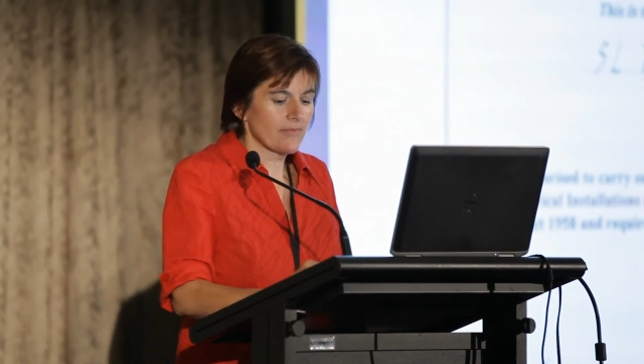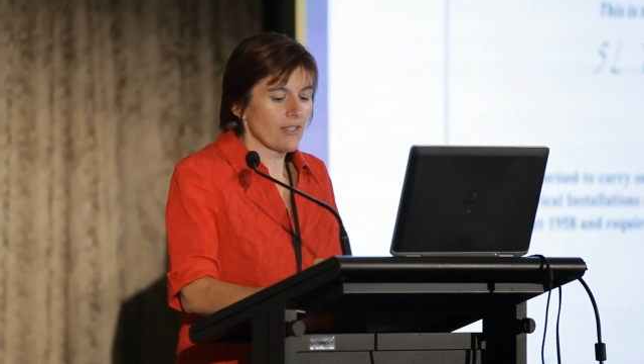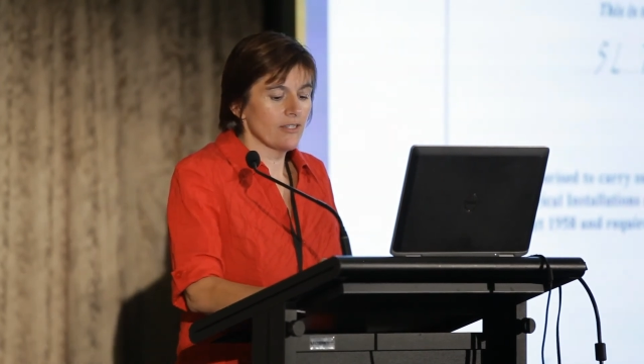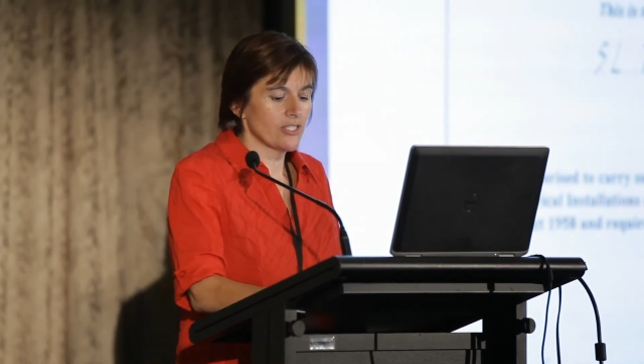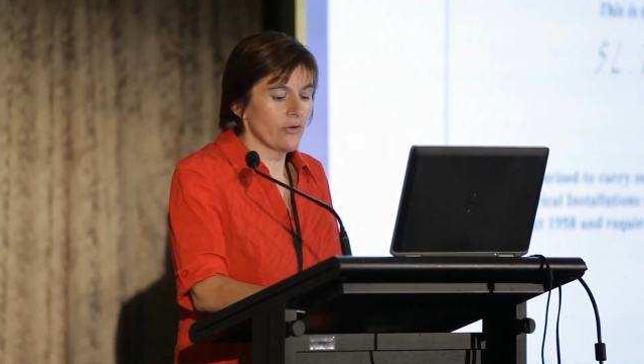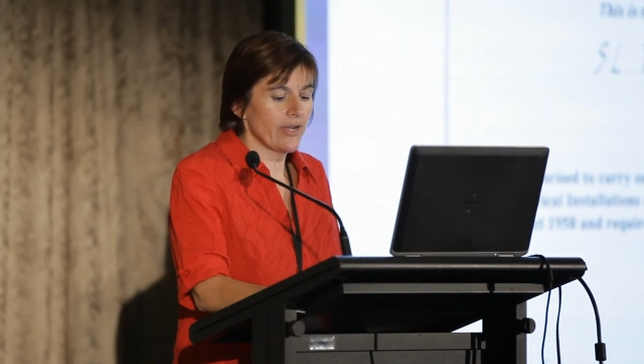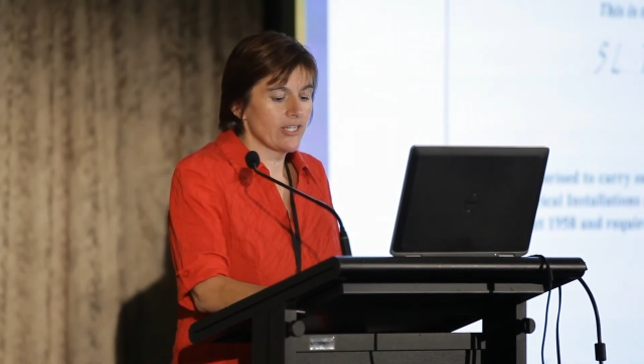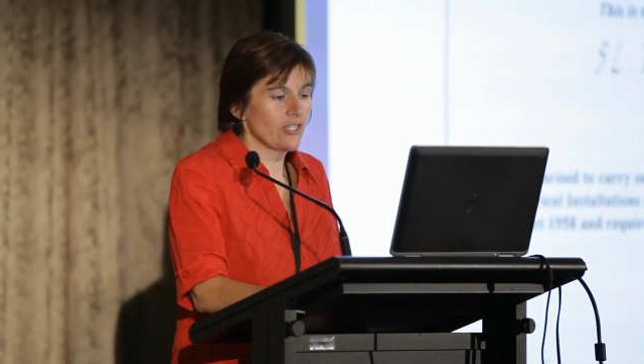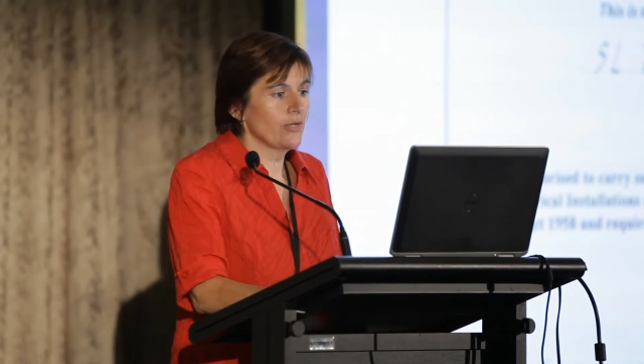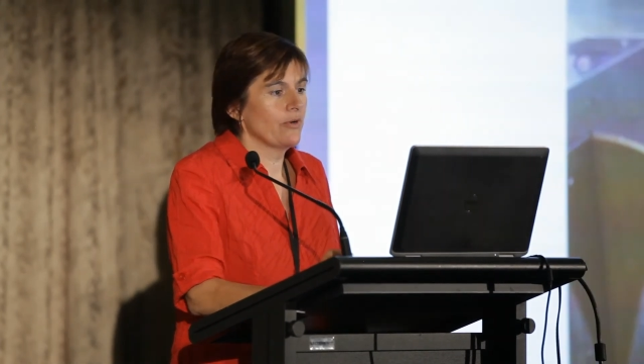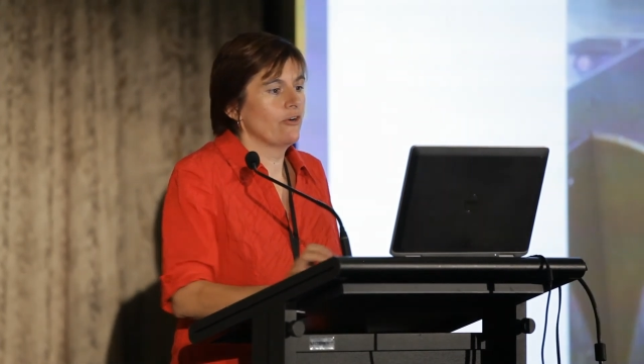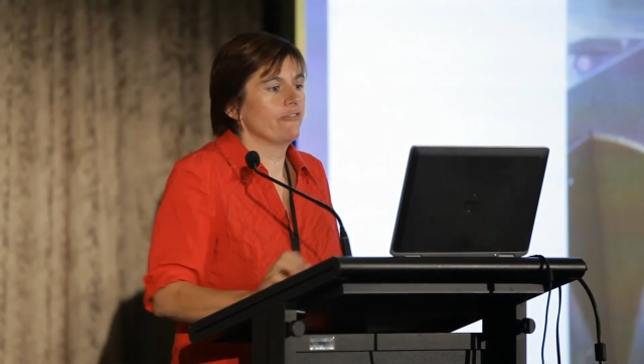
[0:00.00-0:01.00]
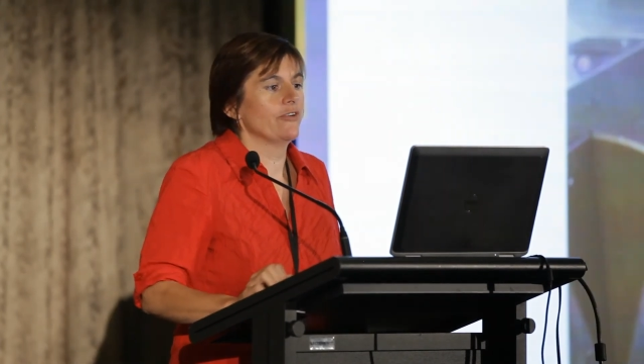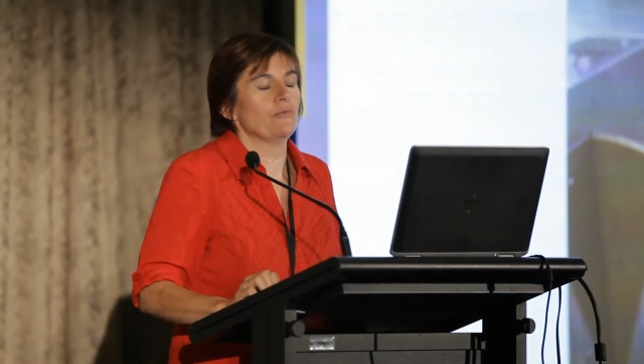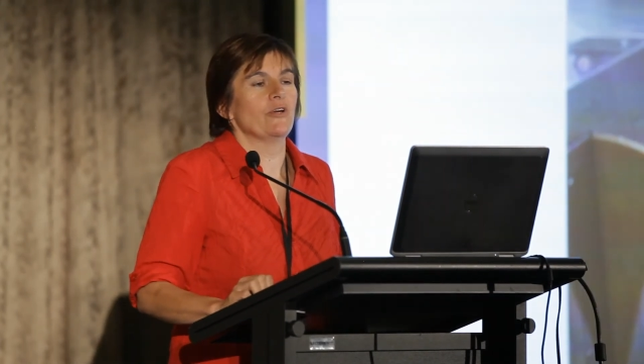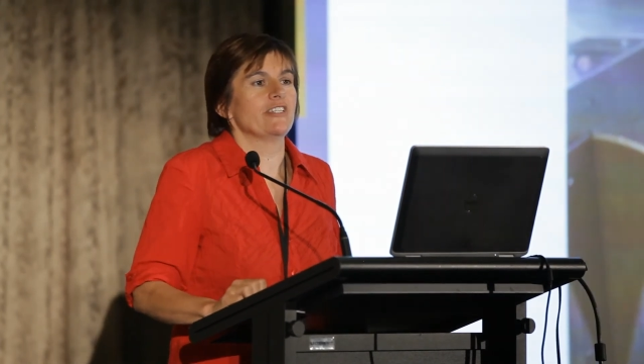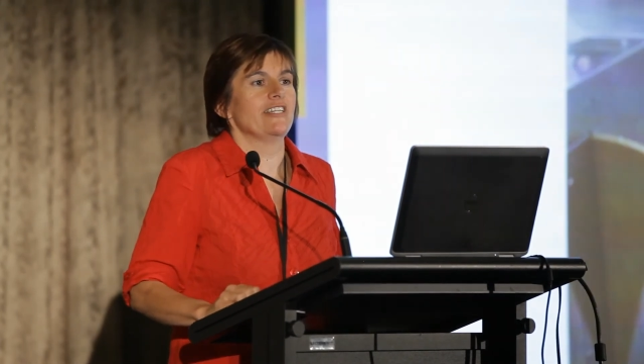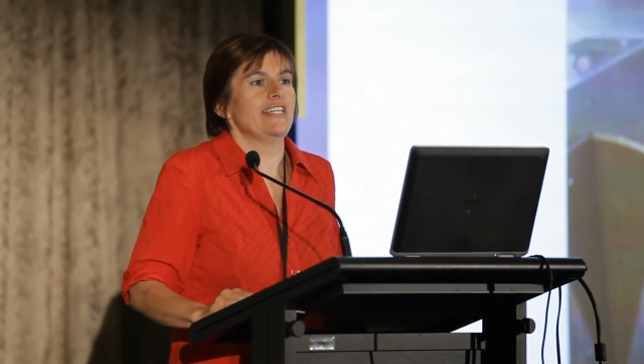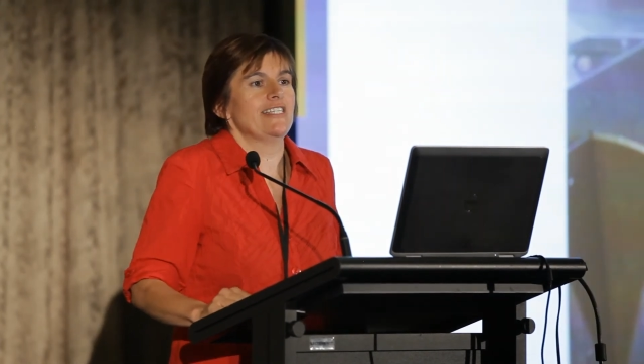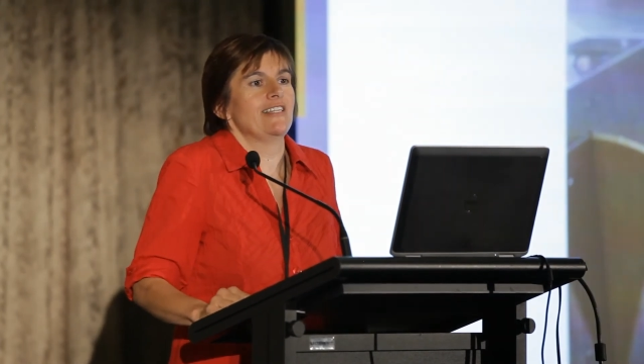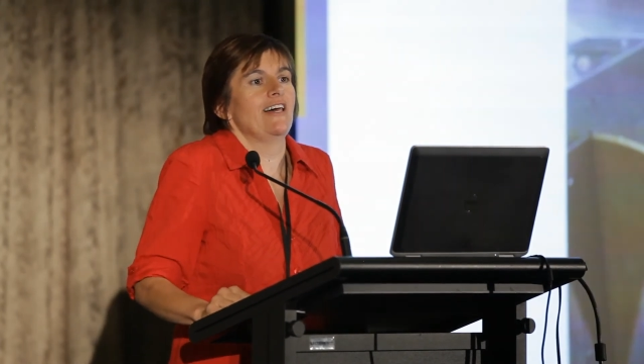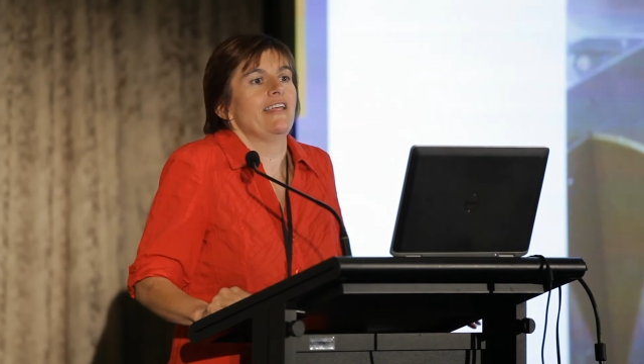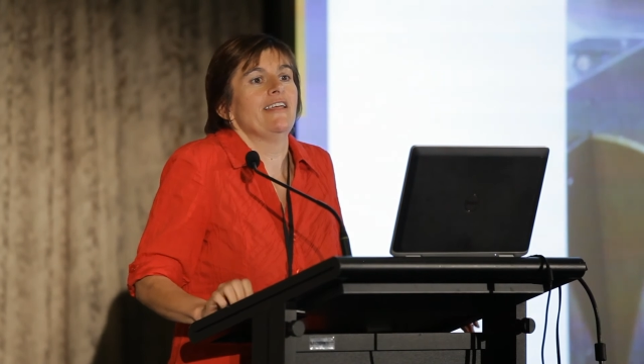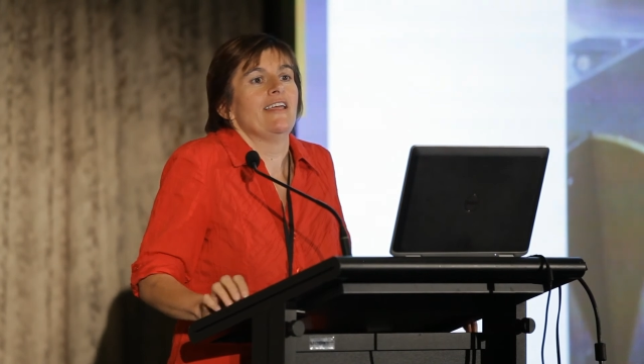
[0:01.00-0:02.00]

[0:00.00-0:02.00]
So I actually went off and worked at Nestle